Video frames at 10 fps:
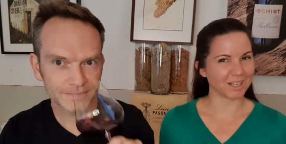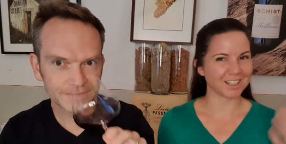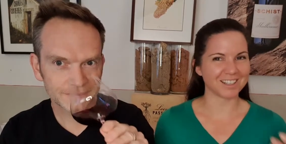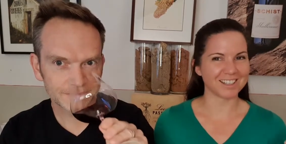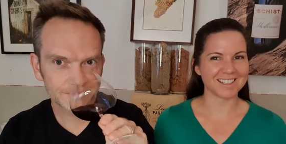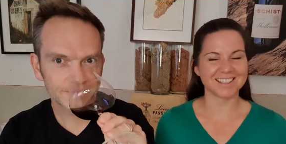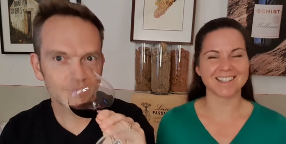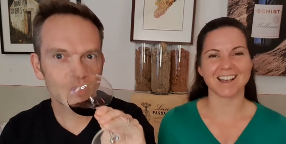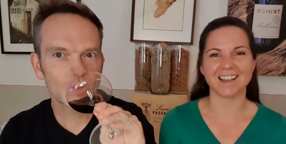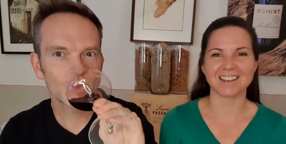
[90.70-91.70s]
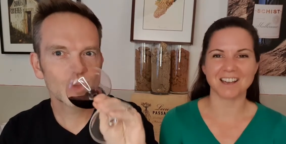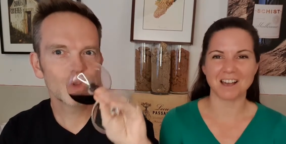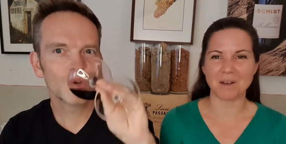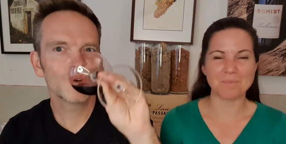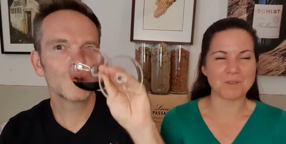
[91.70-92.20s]
Speaker 1: bring it on inside.
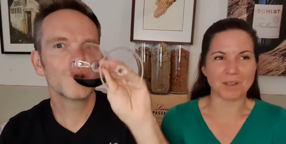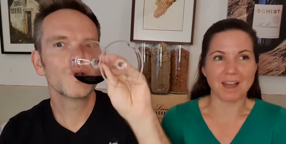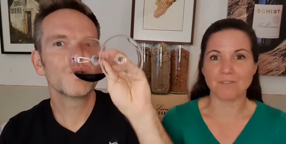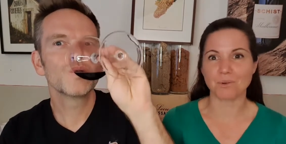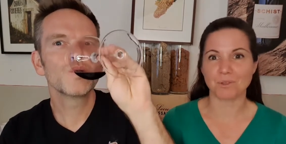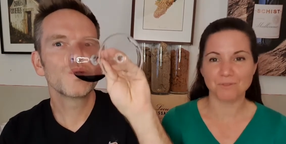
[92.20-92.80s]
Um, you can have it with